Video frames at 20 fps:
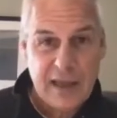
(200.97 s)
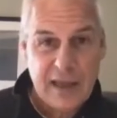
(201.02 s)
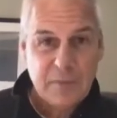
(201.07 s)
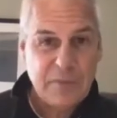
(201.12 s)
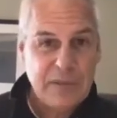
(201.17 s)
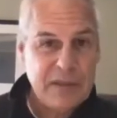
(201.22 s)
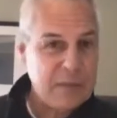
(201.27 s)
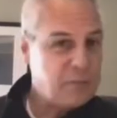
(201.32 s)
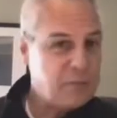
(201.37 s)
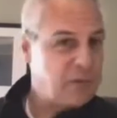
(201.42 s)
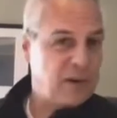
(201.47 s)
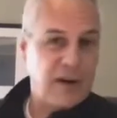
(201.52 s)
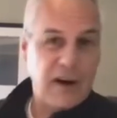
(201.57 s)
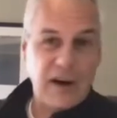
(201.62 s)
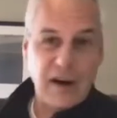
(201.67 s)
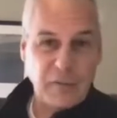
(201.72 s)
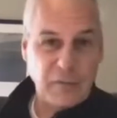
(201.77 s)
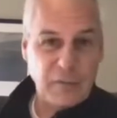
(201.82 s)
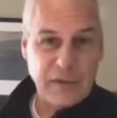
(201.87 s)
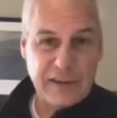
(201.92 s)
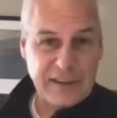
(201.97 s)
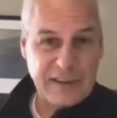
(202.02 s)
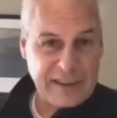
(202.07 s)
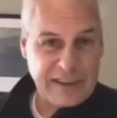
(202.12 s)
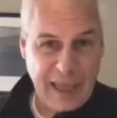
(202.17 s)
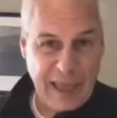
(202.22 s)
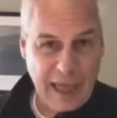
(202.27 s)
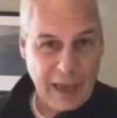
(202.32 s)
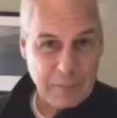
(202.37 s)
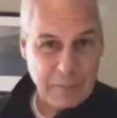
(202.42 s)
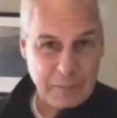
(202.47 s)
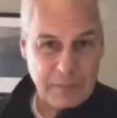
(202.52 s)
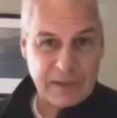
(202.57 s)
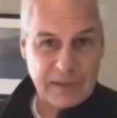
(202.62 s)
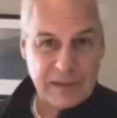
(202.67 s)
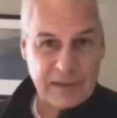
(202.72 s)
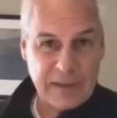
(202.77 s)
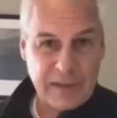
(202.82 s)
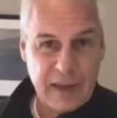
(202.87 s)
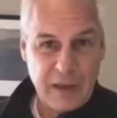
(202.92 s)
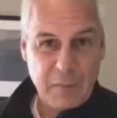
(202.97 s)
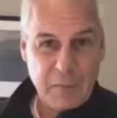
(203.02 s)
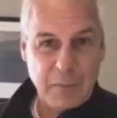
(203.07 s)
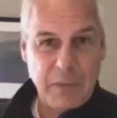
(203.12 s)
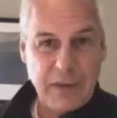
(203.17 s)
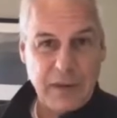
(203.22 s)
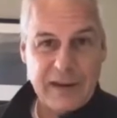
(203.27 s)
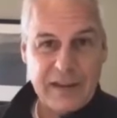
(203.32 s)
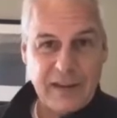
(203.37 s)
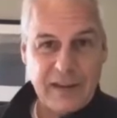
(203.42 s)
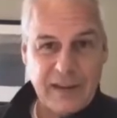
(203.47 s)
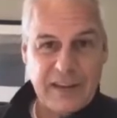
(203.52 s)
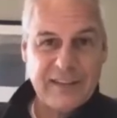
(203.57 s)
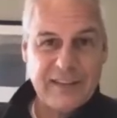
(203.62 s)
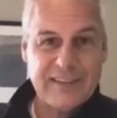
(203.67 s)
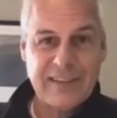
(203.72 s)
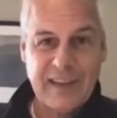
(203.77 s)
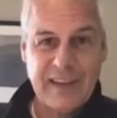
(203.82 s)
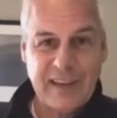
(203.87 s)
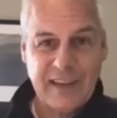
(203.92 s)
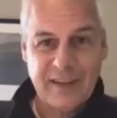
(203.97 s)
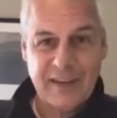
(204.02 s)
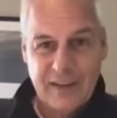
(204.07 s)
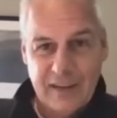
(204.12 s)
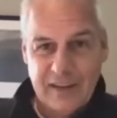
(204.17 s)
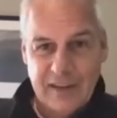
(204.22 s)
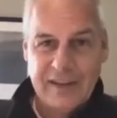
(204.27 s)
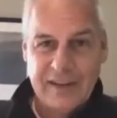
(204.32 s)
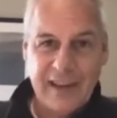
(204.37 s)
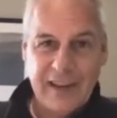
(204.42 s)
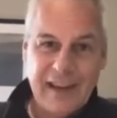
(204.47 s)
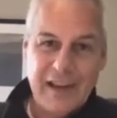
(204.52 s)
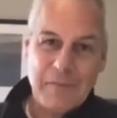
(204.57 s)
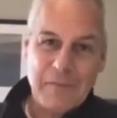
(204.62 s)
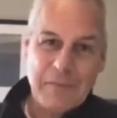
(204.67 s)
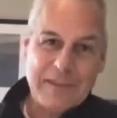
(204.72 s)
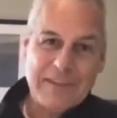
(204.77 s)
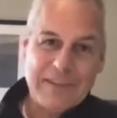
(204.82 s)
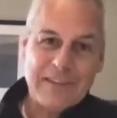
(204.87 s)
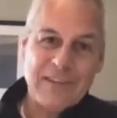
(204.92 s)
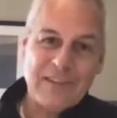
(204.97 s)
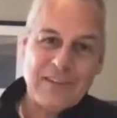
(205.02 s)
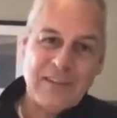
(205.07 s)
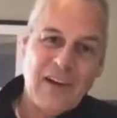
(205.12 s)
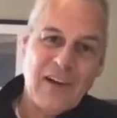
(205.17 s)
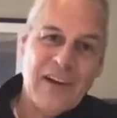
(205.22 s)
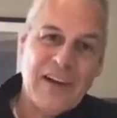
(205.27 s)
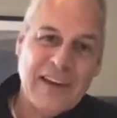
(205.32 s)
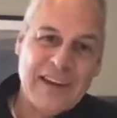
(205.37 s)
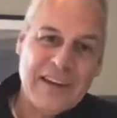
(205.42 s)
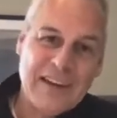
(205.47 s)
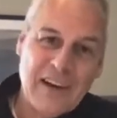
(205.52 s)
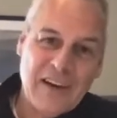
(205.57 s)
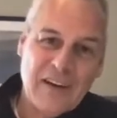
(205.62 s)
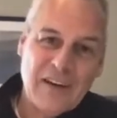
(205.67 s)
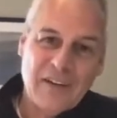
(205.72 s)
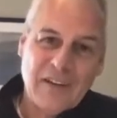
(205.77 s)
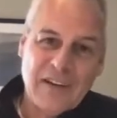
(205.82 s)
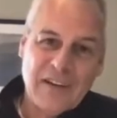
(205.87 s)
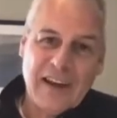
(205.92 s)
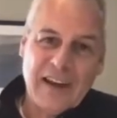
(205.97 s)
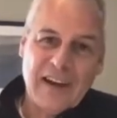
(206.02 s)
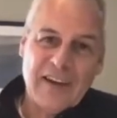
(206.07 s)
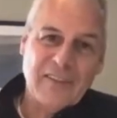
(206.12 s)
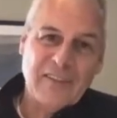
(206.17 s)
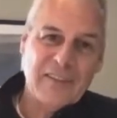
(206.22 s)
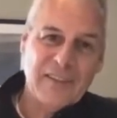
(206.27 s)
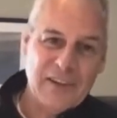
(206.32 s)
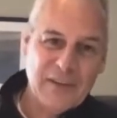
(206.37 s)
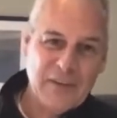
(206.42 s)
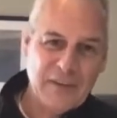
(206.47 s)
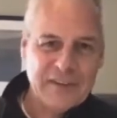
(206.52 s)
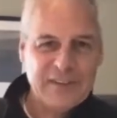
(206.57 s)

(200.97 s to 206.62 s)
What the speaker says: People aren't really happy, but it's like, yeah, but this is all I know, and I don't really.